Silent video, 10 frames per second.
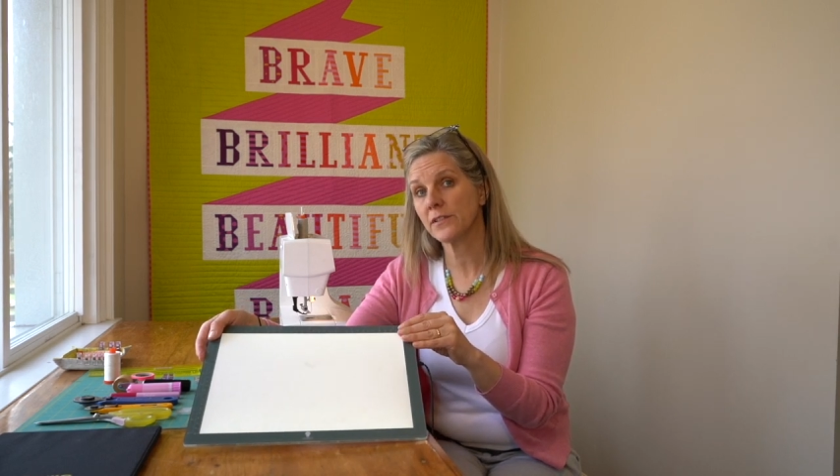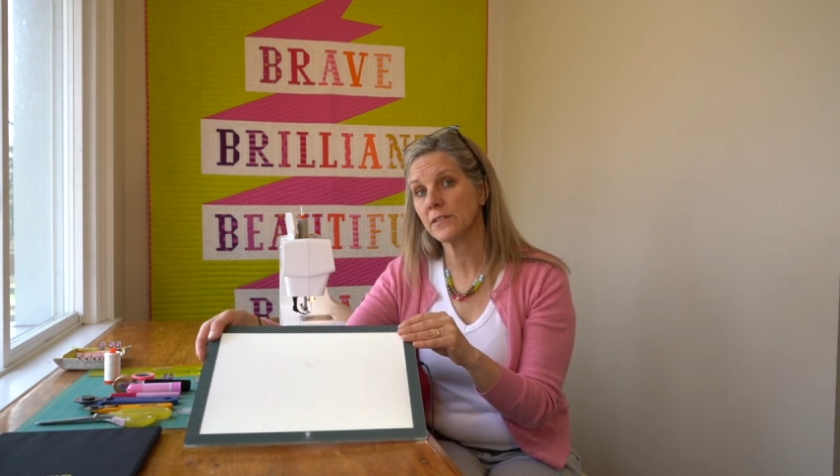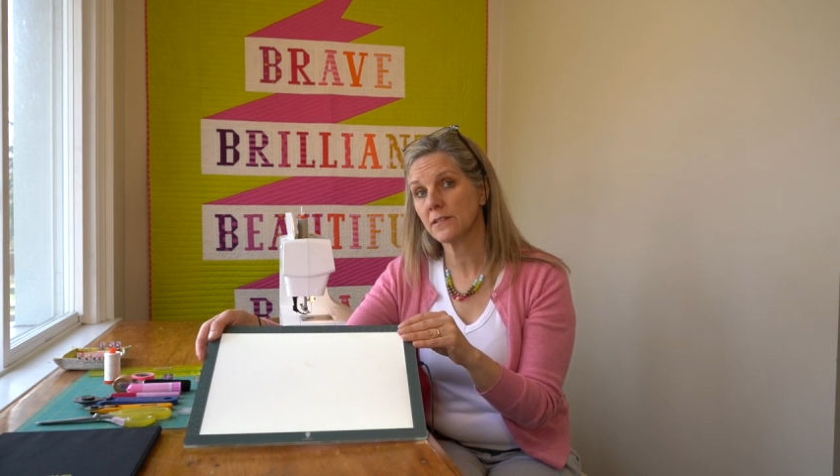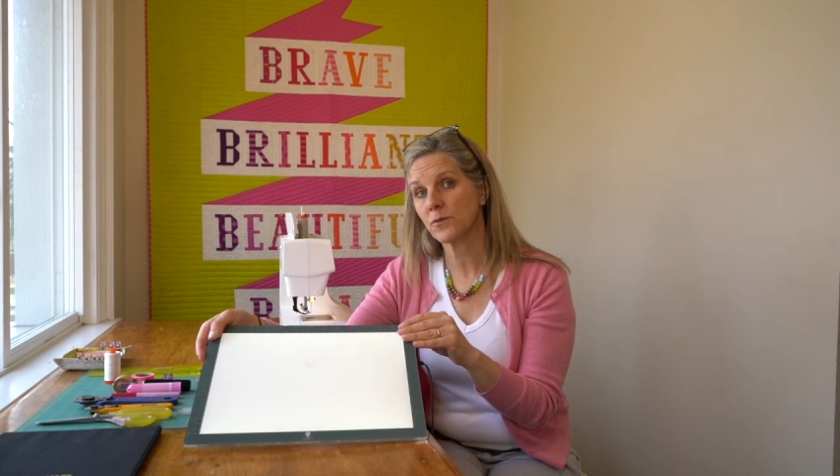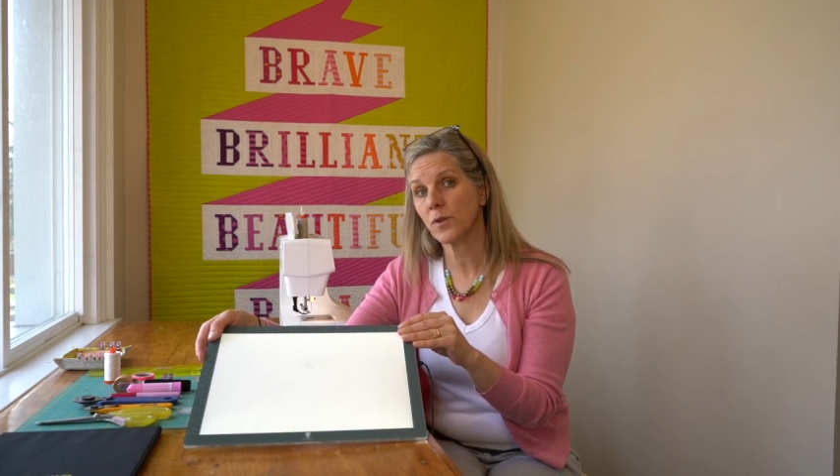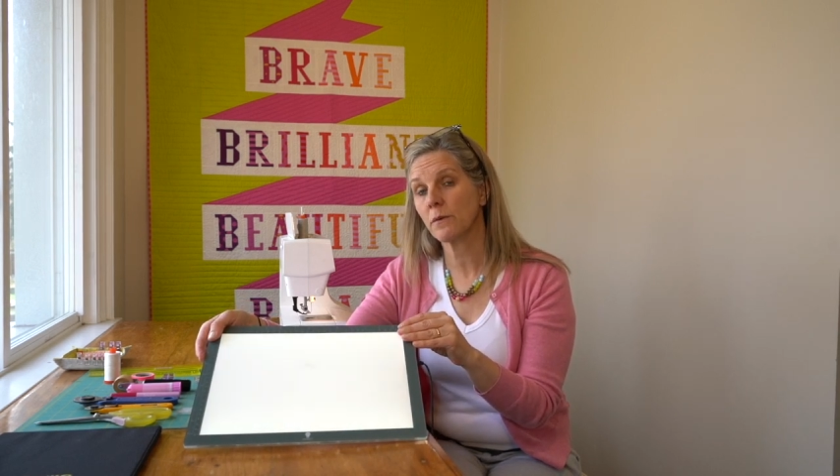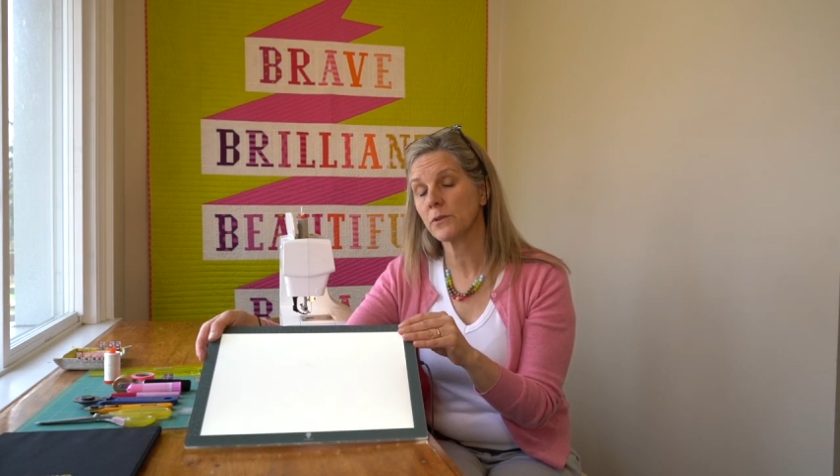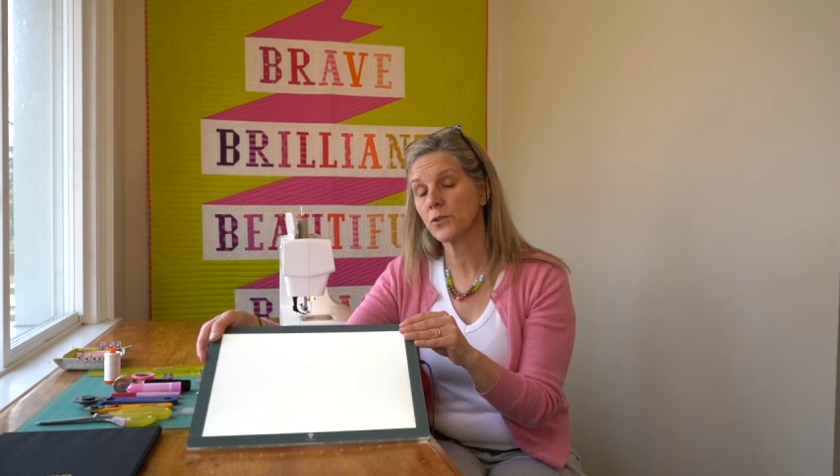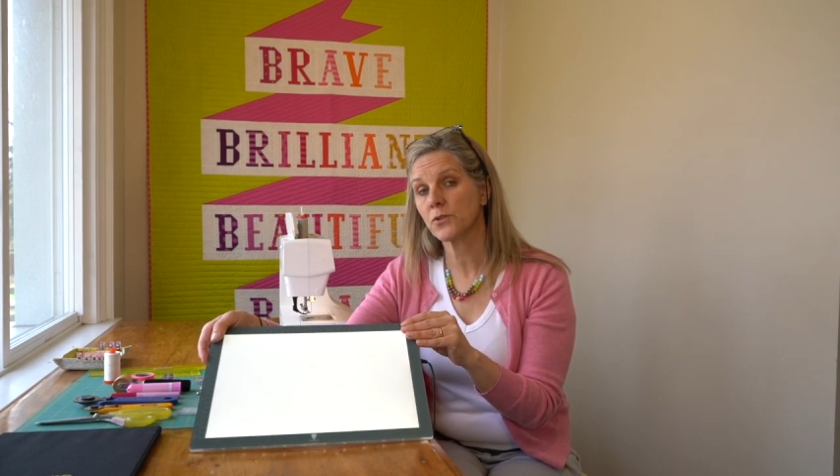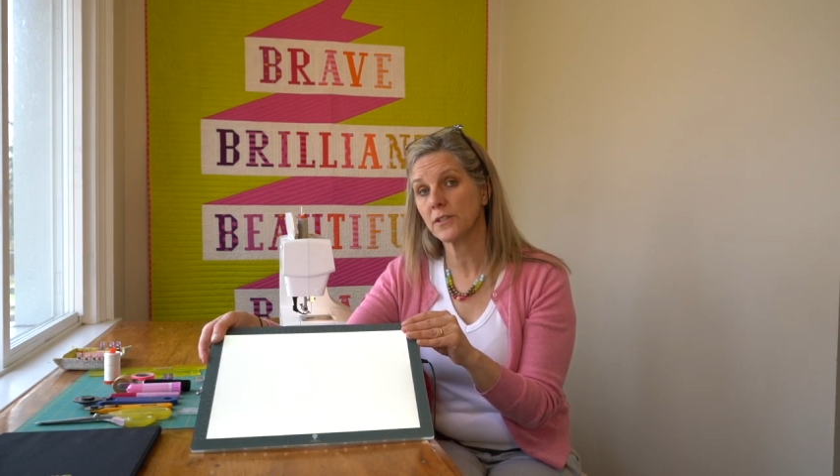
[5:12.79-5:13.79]
these as well,
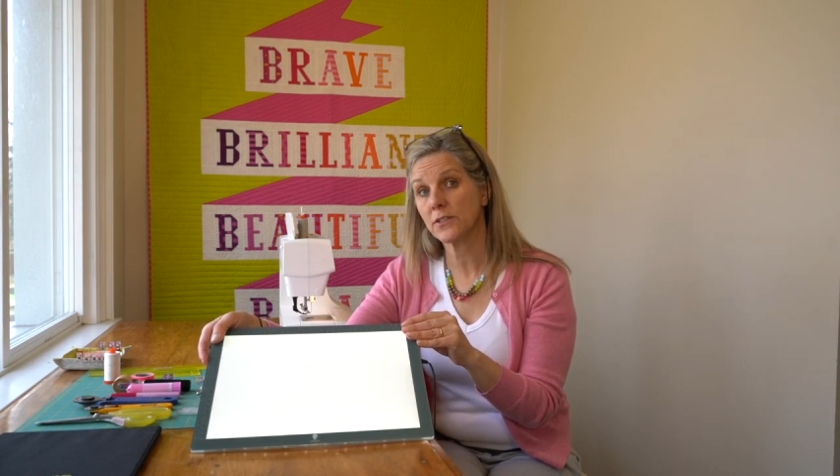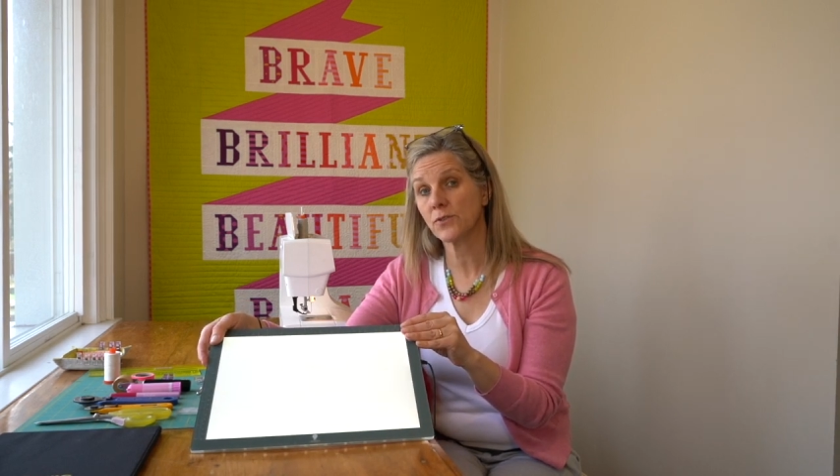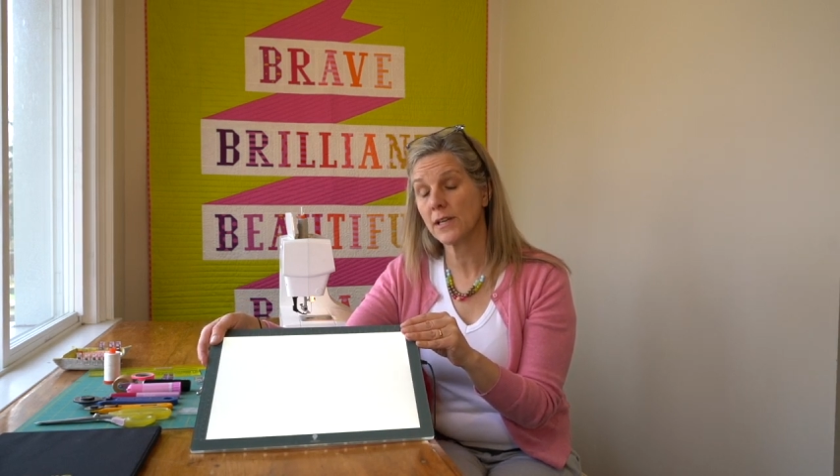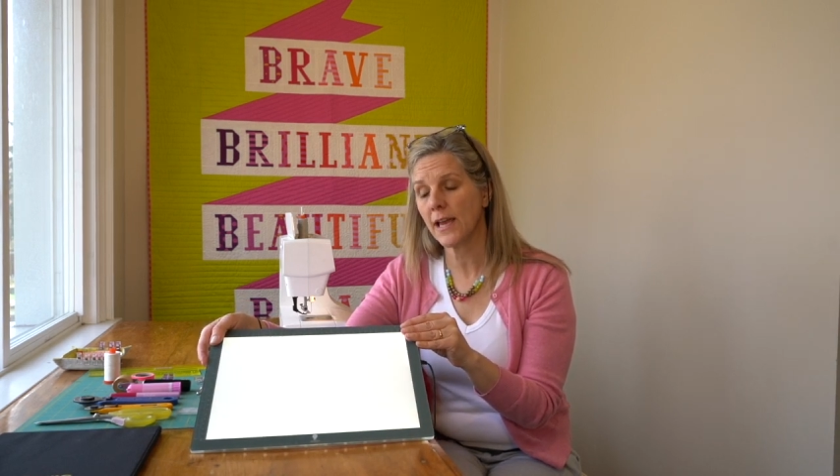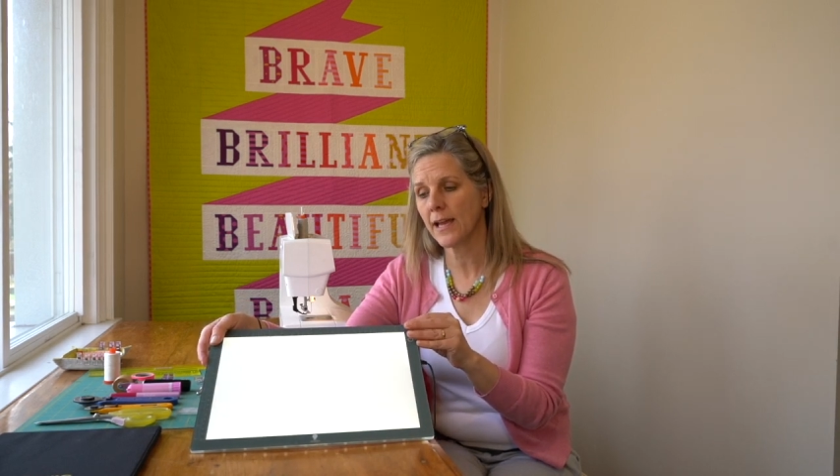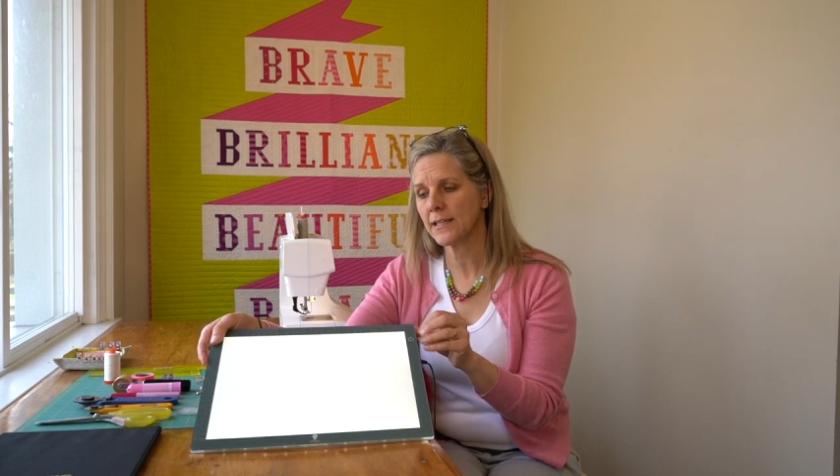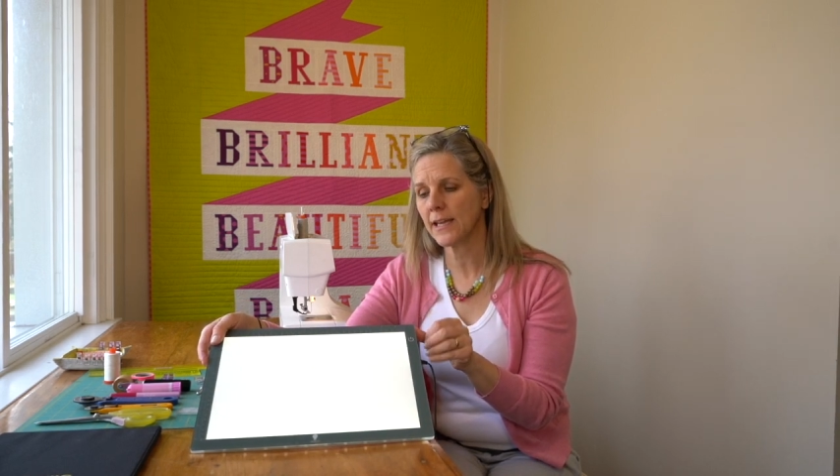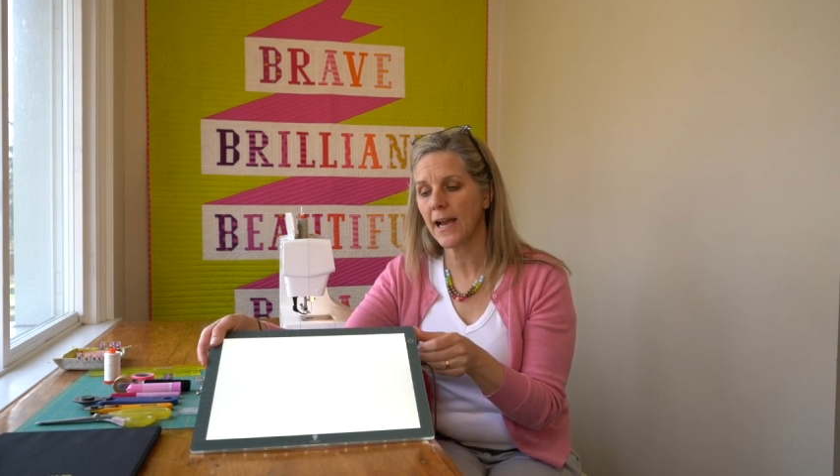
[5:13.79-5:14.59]
which is really handy.